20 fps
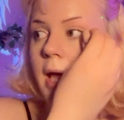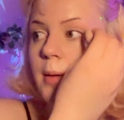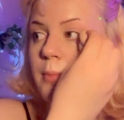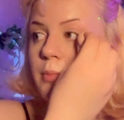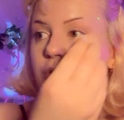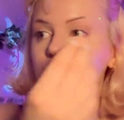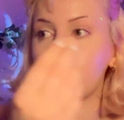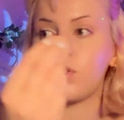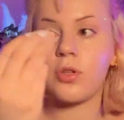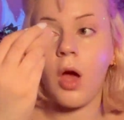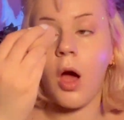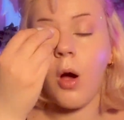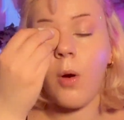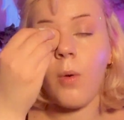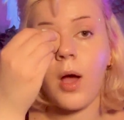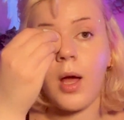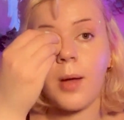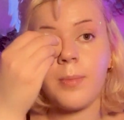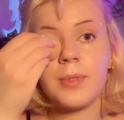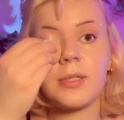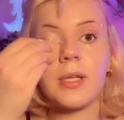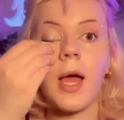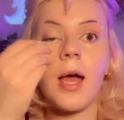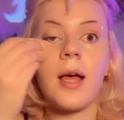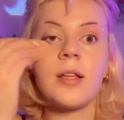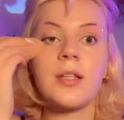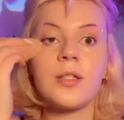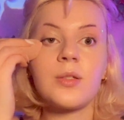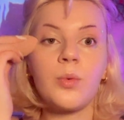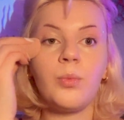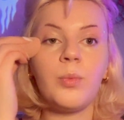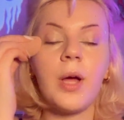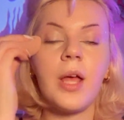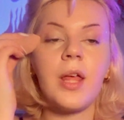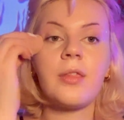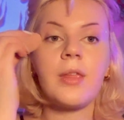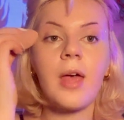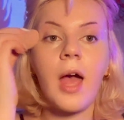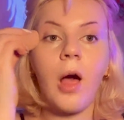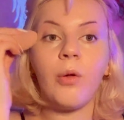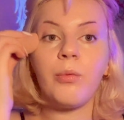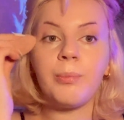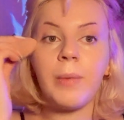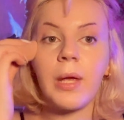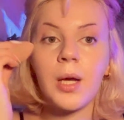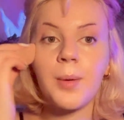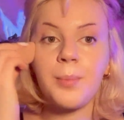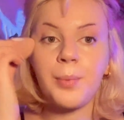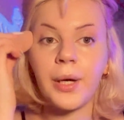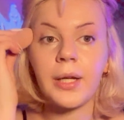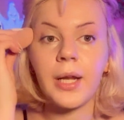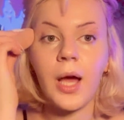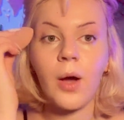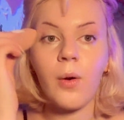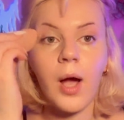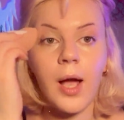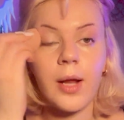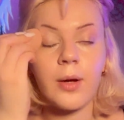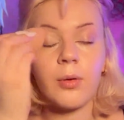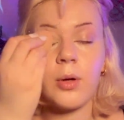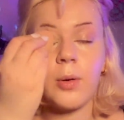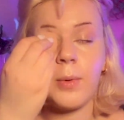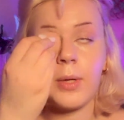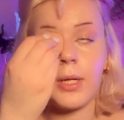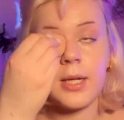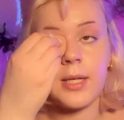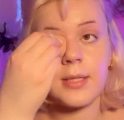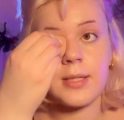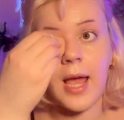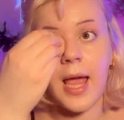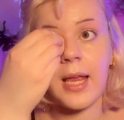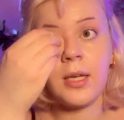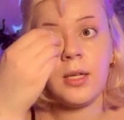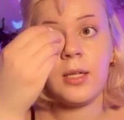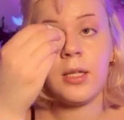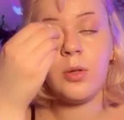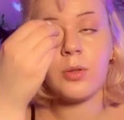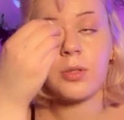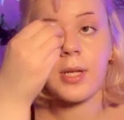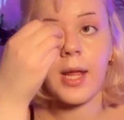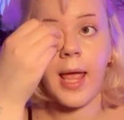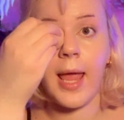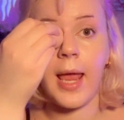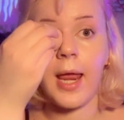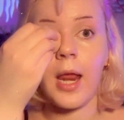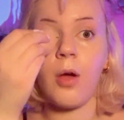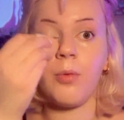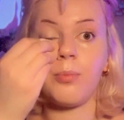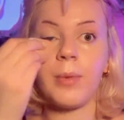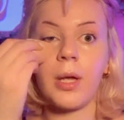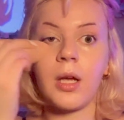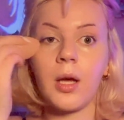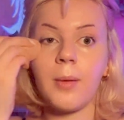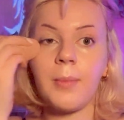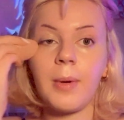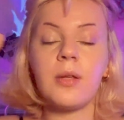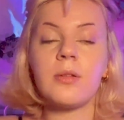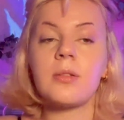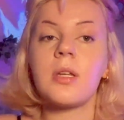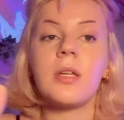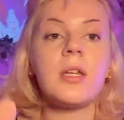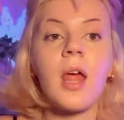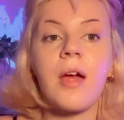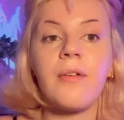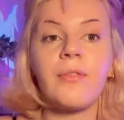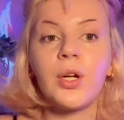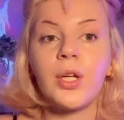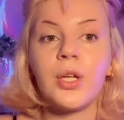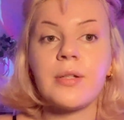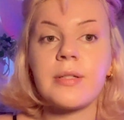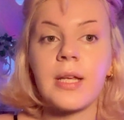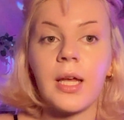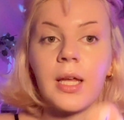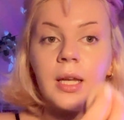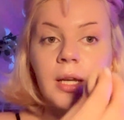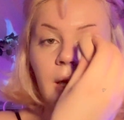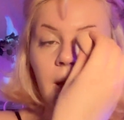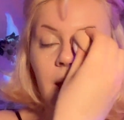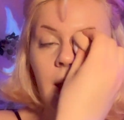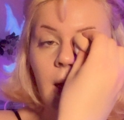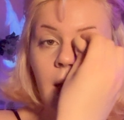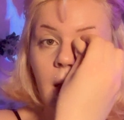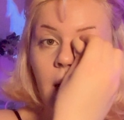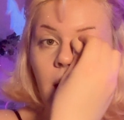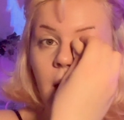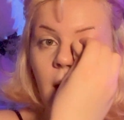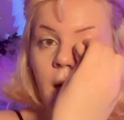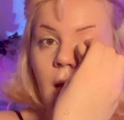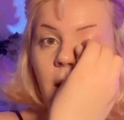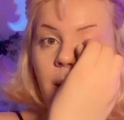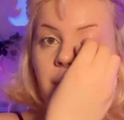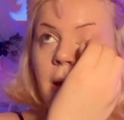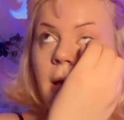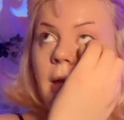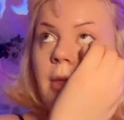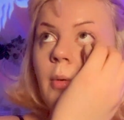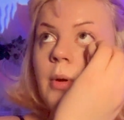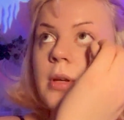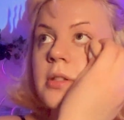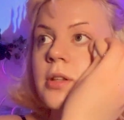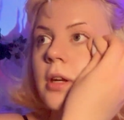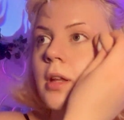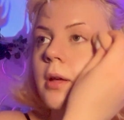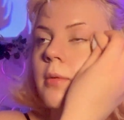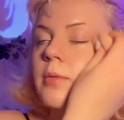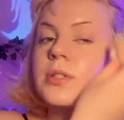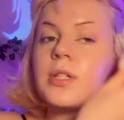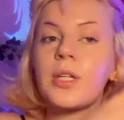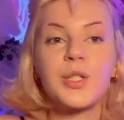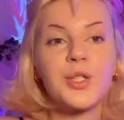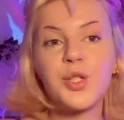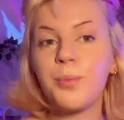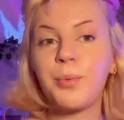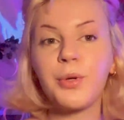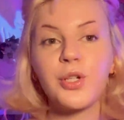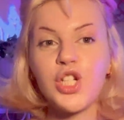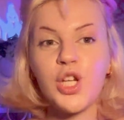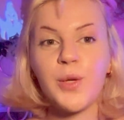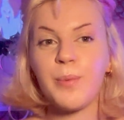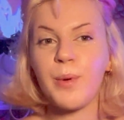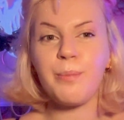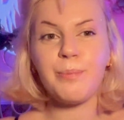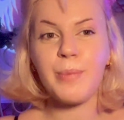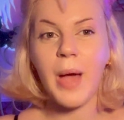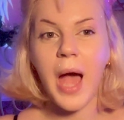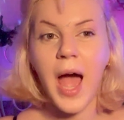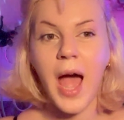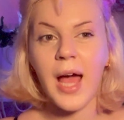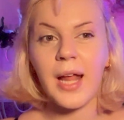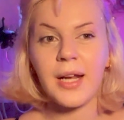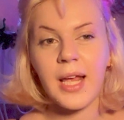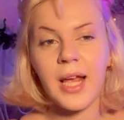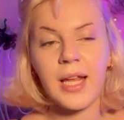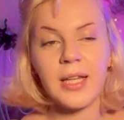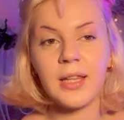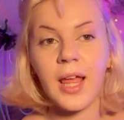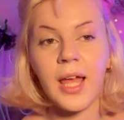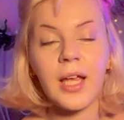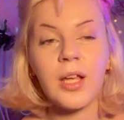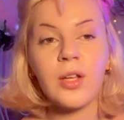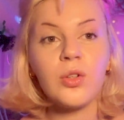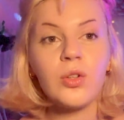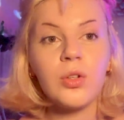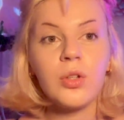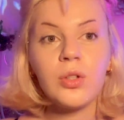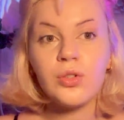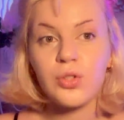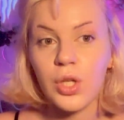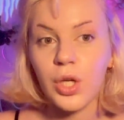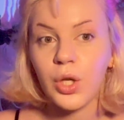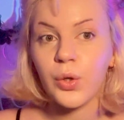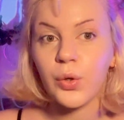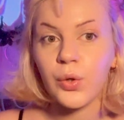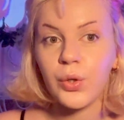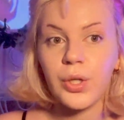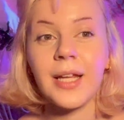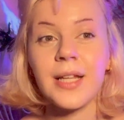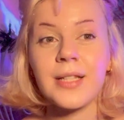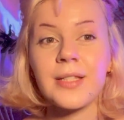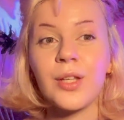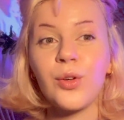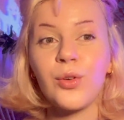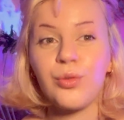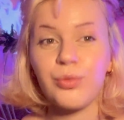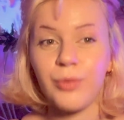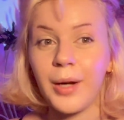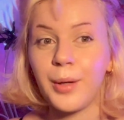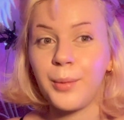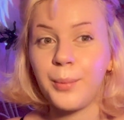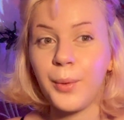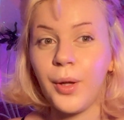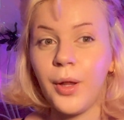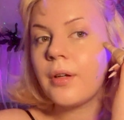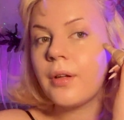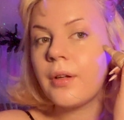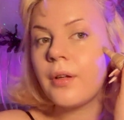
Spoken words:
am so obsessed with e.l.f. makeup right now. I don't know what it is. I used to hate e.l.f. makeup. I used to never use it. I always thought that it was like super cheap and bad, and like, dude, it's incredible.